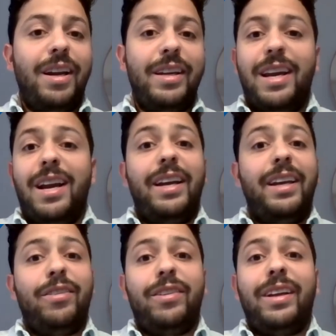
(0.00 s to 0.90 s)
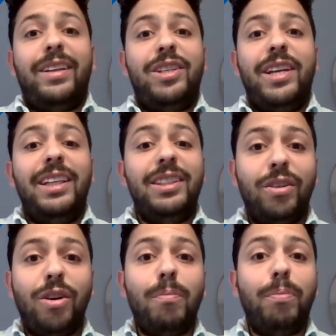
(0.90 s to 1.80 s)
Yeah, it has
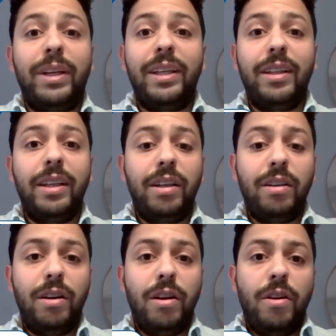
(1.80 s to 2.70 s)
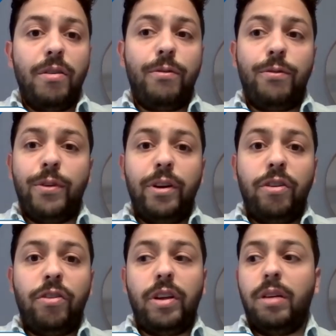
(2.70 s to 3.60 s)
changed completely.
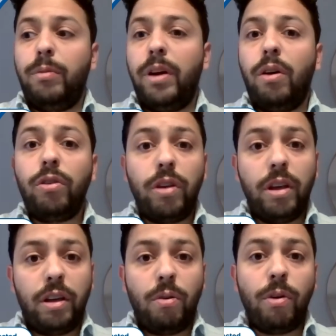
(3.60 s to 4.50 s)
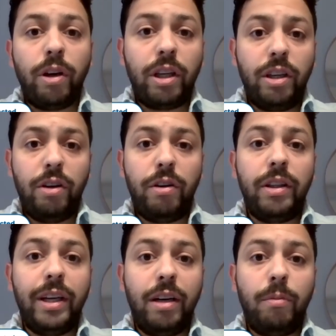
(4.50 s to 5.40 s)
First, I'm now working here
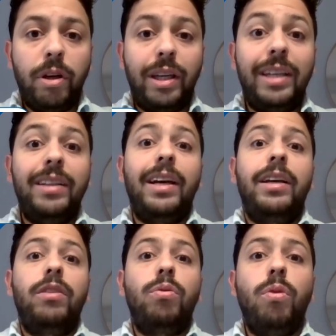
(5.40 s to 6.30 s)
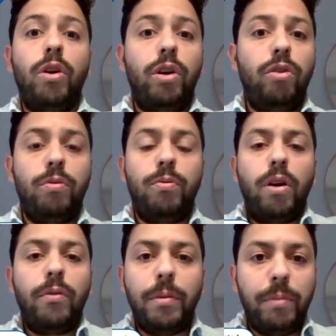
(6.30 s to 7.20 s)
in Denmark in the headquarters of
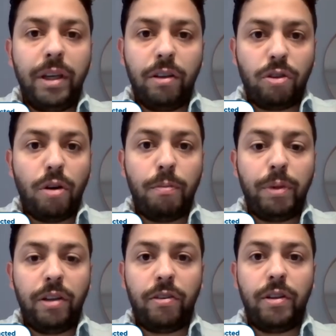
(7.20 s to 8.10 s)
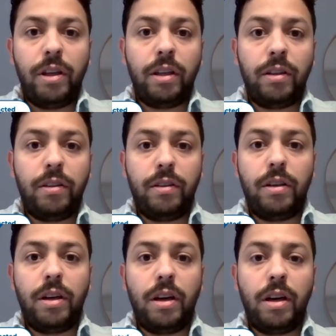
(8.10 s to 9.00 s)
one of the biggest companies that
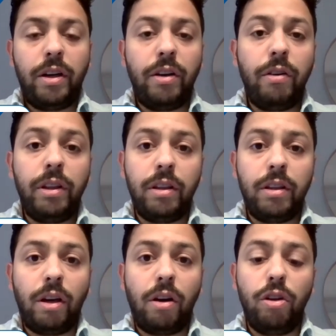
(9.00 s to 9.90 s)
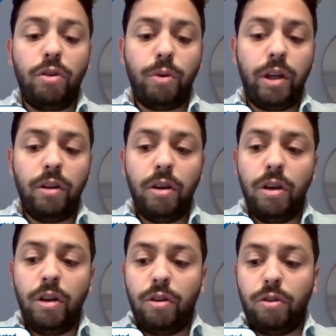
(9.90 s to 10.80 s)
are here in the country.
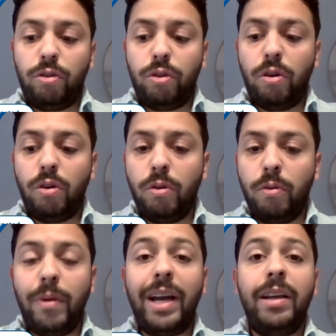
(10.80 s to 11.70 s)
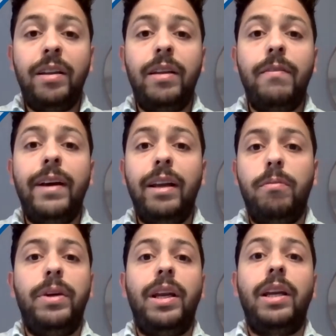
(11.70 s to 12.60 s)
So my
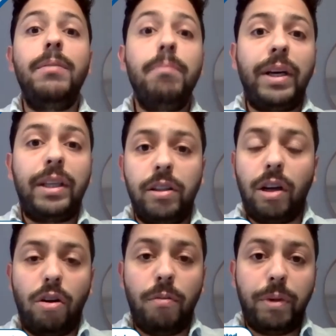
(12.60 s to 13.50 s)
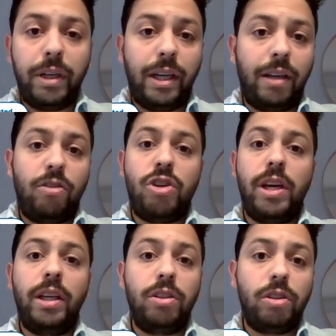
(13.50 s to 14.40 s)
development and impact in the company has
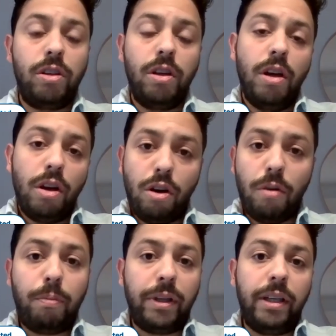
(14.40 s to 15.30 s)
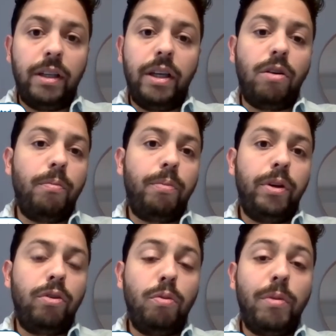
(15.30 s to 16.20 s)
changed completely
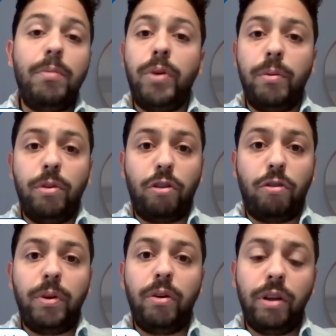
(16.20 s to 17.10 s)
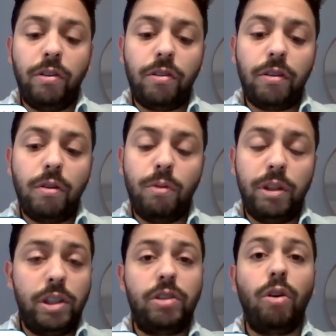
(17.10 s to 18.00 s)
compared to my previous experience,
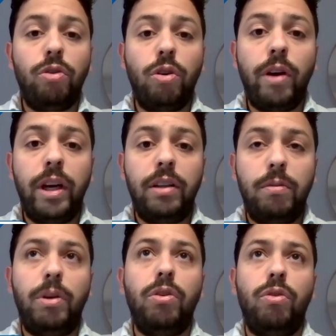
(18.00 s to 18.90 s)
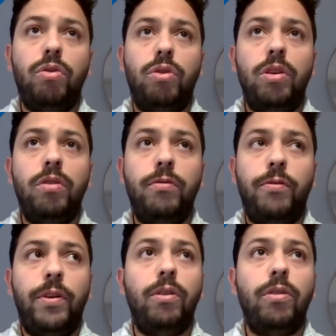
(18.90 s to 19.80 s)
which is also great because it
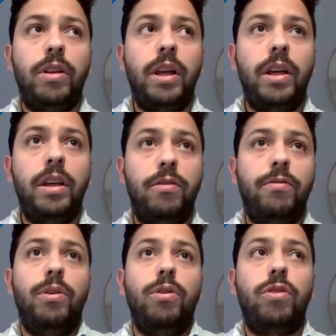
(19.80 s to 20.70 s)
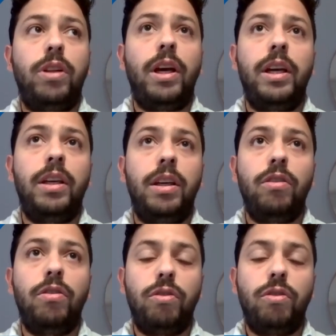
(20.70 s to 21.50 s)
feels like